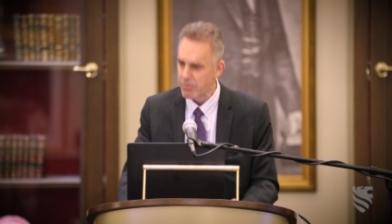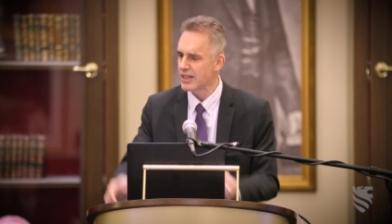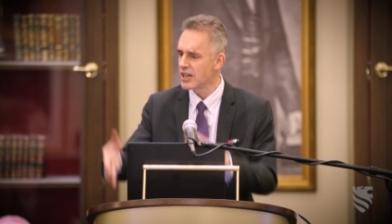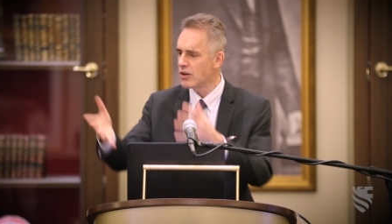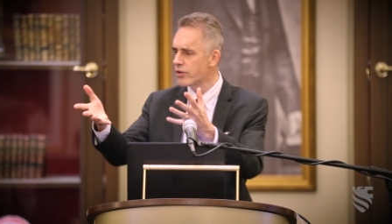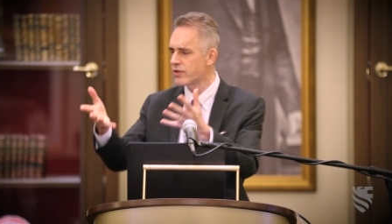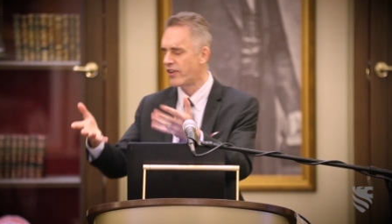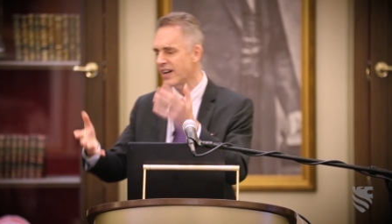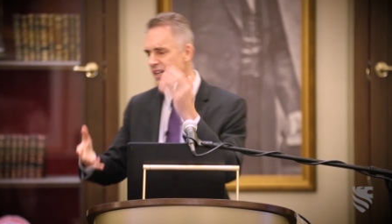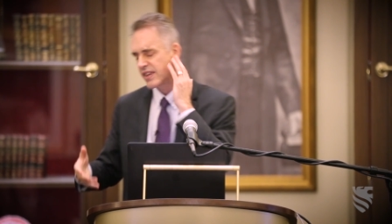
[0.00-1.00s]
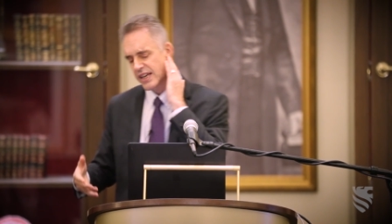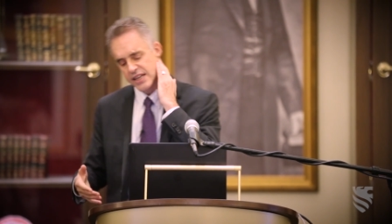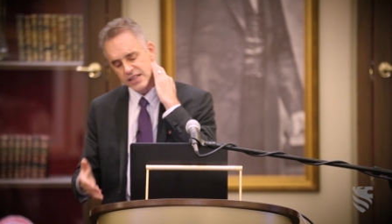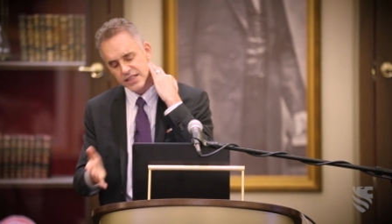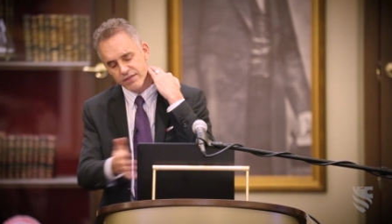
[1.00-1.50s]
But you know, the funny thing
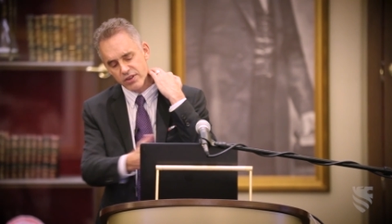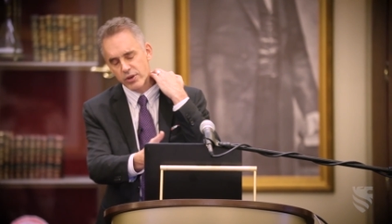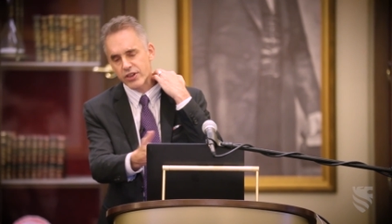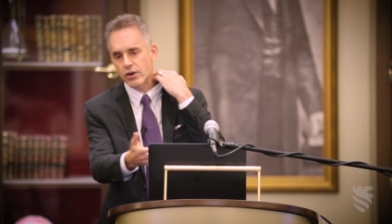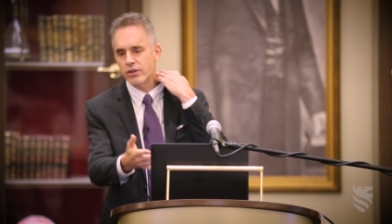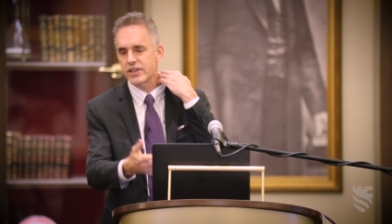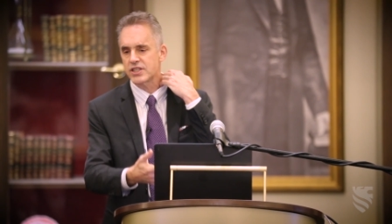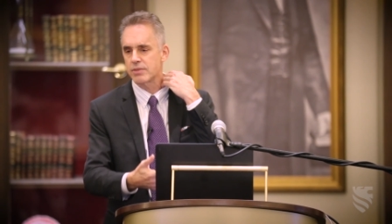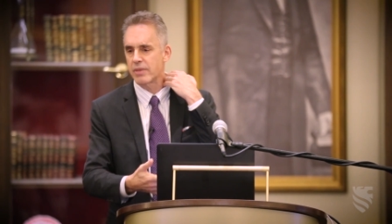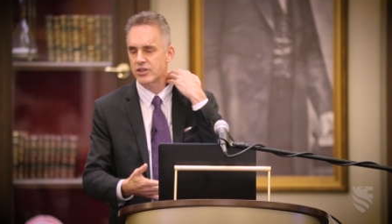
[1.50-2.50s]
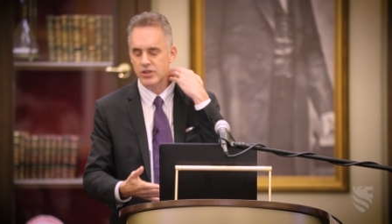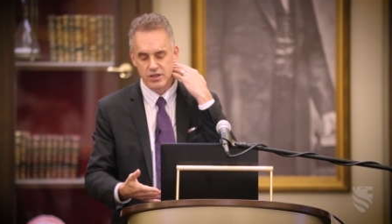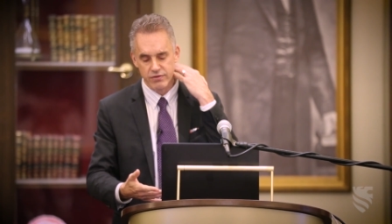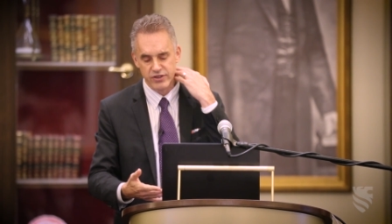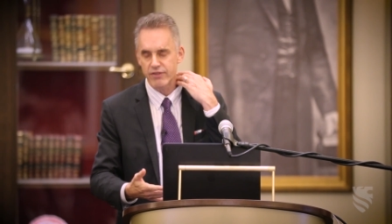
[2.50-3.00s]
is, even with all these
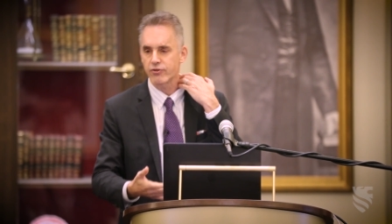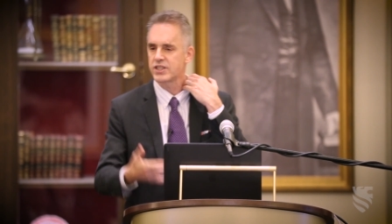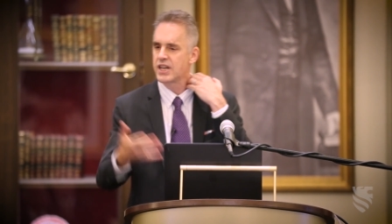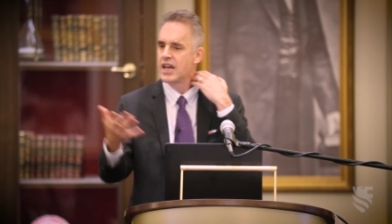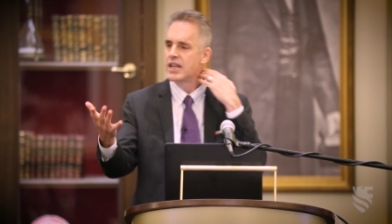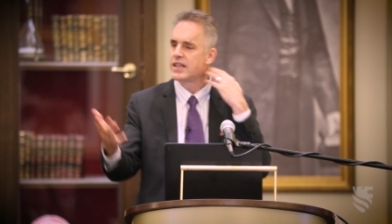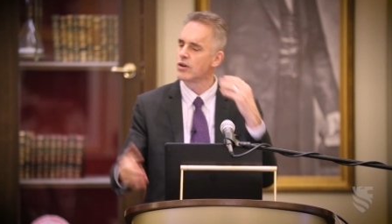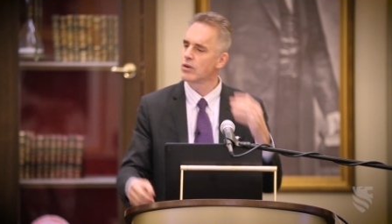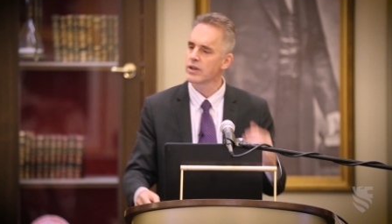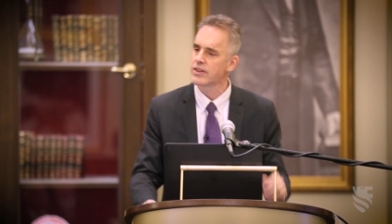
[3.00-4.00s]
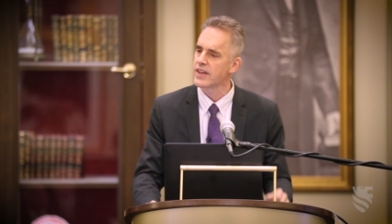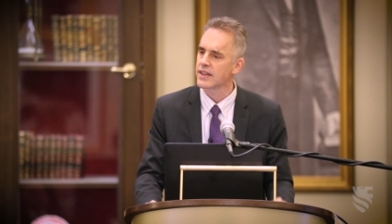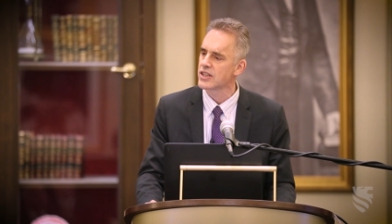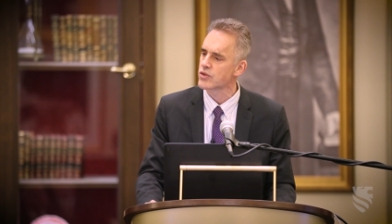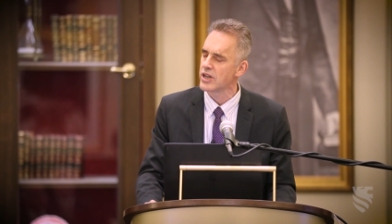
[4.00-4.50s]
dimensions of difference, the only
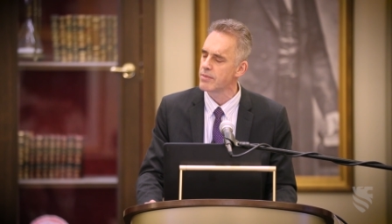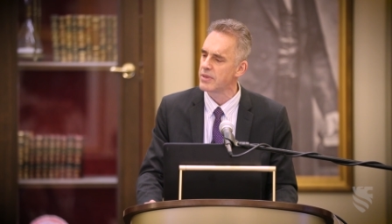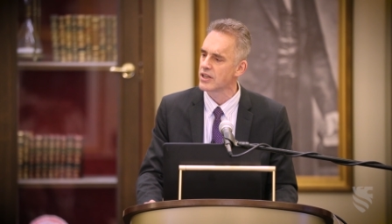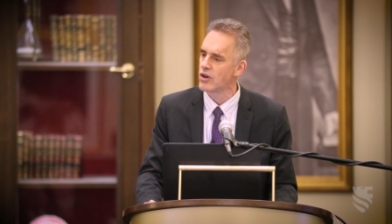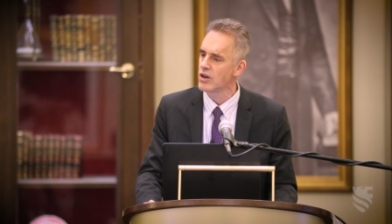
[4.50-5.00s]
thing that's really been